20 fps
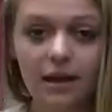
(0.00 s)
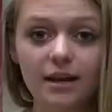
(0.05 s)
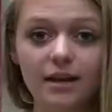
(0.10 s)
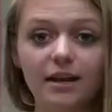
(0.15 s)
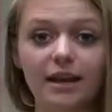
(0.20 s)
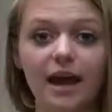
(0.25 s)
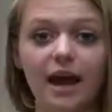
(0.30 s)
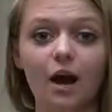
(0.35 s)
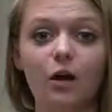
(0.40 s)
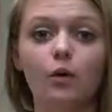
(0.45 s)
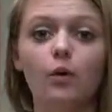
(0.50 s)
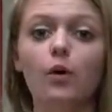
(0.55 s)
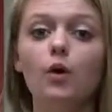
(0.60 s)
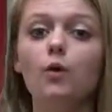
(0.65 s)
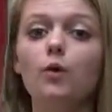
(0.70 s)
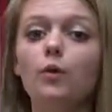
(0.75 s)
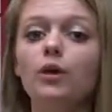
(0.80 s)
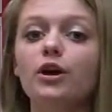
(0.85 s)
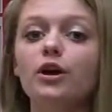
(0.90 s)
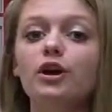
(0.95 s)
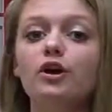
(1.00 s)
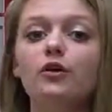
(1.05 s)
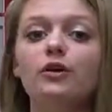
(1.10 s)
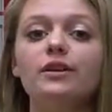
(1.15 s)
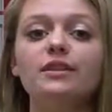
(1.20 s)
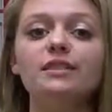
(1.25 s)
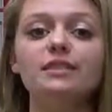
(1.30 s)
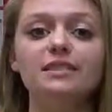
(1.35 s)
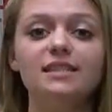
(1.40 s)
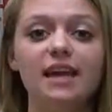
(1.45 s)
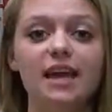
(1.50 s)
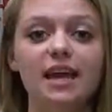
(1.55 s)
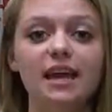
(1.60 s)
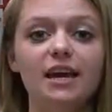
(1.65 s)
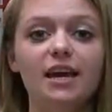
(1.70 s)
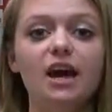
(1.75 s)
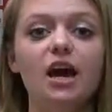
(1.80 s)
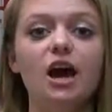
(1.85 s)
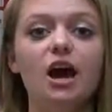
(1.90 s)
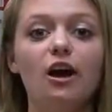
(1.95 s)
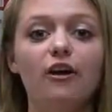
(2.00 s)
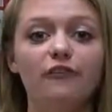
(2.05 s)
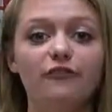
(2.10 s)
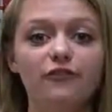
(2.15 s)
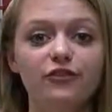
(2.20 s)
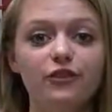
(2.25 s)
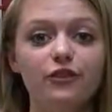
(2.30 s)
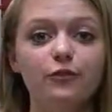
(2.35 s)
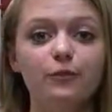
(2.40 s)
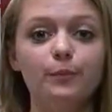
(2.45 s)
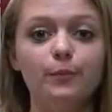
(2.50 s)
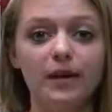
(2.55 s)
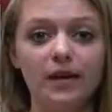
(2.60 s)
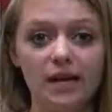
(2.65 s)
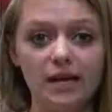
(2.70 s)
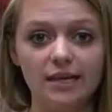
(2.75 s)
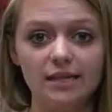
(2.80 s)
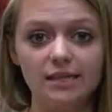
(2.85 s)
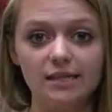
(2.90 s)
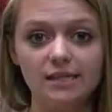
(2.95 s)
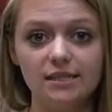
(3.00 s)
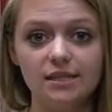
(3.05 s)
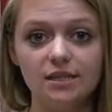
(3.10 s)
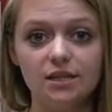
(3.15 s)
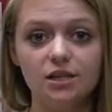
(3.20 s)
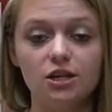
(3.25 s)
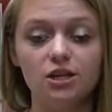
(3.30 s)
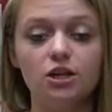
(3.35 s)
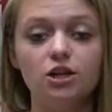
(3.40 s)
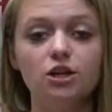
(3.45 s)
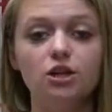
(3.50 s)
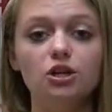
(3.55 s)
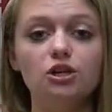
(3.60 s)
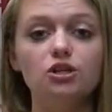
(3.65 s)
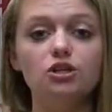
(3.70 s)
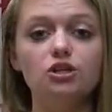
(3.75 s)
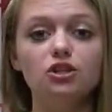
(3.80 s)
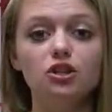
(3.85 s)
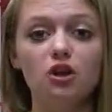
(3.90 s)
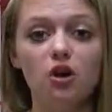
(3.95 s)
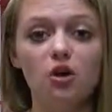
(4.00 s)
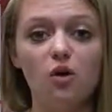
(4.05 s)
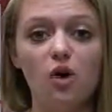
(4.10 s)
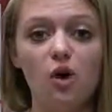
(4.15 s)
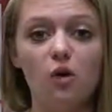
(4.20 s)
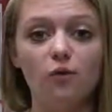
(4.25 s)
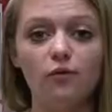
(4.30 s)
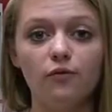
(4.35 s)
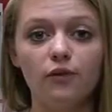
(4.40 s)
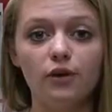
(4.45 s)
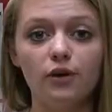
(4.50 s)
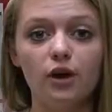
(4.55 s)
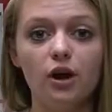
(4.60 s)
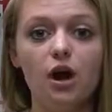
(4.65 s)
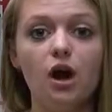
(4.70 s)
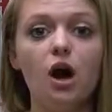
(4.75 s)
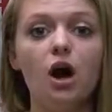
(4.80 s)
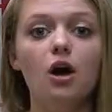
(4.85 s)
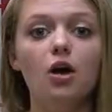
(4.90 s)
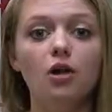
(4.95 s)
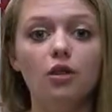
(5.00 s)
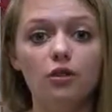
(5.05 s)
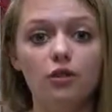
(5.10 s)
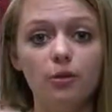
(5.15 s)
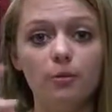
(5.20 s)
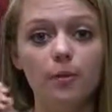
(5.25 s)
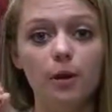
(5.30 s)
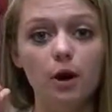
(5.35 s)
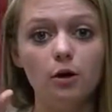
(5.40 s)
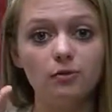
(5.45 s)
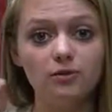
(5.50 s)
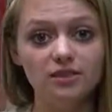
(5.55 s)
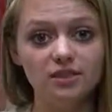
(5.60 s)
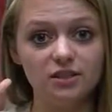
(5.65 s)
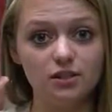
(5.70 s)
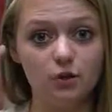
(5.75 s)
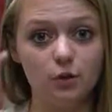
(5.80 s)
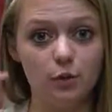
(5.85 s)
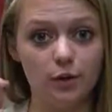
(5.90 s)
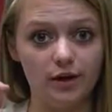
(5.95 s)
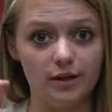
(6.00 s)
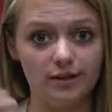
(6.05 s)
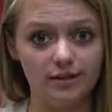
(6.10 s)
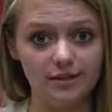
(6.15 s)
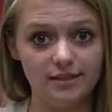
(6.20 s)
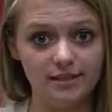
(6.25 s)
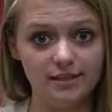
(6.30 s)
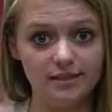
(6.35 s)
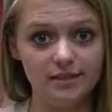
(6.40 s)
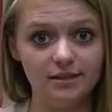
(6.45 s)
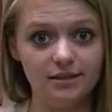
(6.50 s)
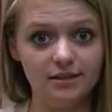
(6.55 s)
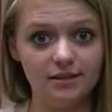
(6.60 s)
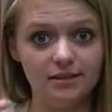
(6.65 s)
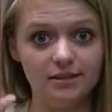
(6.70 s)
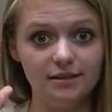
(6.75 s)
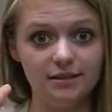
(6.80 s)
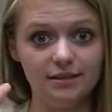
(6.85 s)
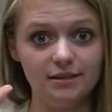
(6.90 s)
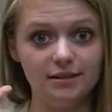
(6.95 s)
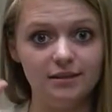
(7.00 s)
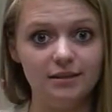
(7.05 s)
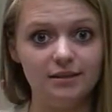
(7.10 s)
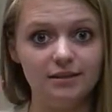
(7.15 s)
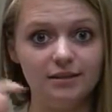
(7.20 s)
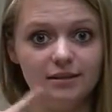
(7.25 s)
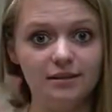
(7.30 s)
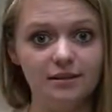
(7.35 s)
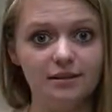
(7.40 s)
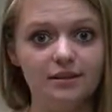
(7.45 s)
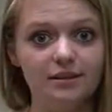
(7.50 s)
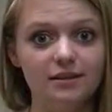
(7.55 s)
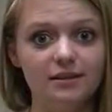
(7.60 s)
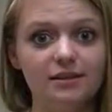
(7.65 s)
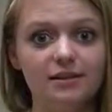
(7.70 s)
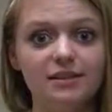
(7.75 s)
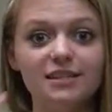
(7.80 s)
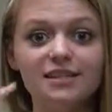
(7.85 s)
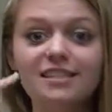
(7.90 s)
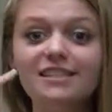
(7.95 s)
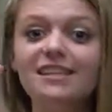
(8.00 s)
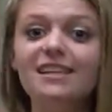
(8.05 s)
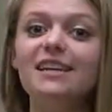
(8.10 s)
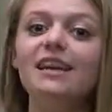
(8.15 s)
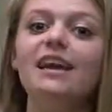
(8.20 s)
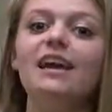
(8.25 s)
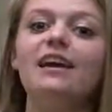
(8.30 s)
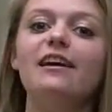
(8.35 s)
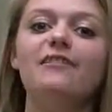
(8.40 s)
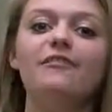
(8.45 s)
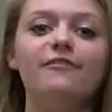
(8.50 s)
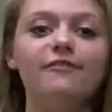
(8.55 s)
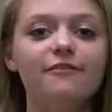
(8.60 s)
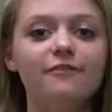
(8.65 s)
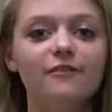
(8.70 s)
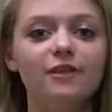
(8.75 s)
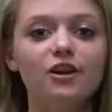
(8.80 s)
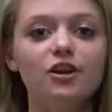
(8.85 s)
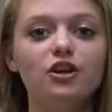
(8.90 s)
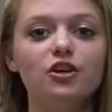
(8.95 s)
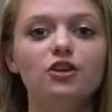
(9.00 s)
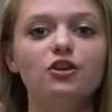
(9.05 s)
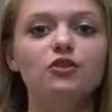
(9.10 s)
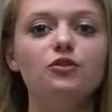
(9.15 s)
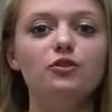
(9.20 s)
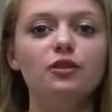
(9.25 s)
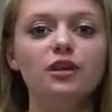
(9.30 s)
Now, we are going to take a few minutes to go over the post quiz to see if you